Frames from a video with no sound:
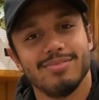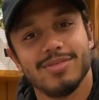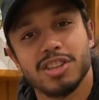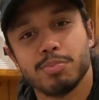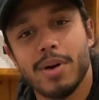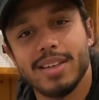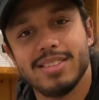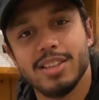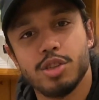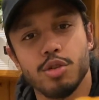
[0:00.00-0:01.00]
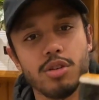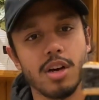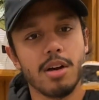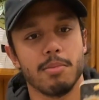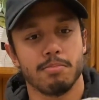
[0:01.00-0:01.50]
Spicy
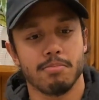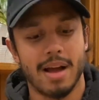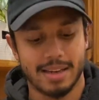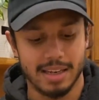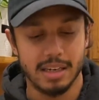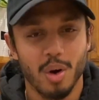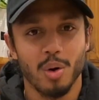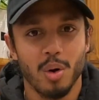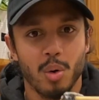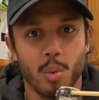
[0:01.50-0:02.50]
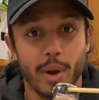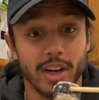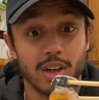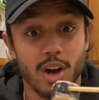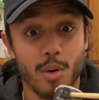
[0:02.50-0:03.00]
tuna maki. We're
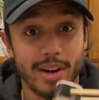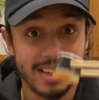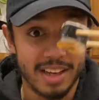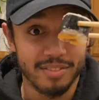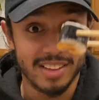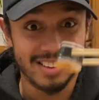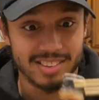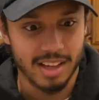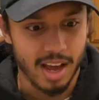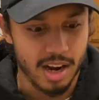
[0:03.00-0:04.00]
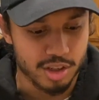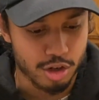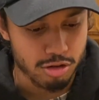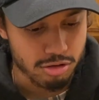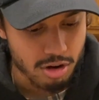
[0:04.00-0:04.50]
gonna go and give this a
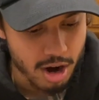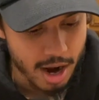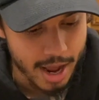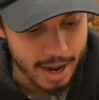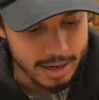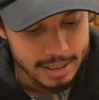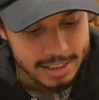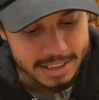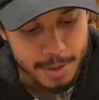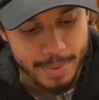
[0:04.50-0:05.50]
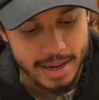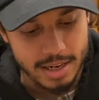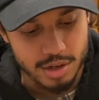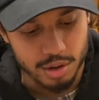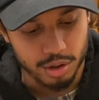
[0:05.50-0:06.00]
try. Dip it
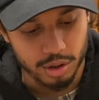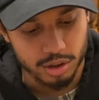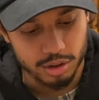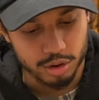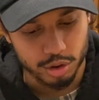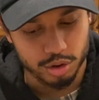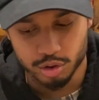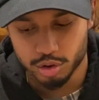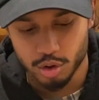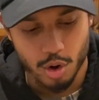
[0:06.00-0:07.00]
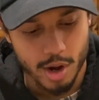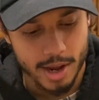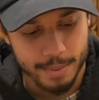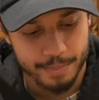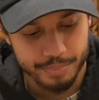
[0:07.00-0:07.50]
in your soy.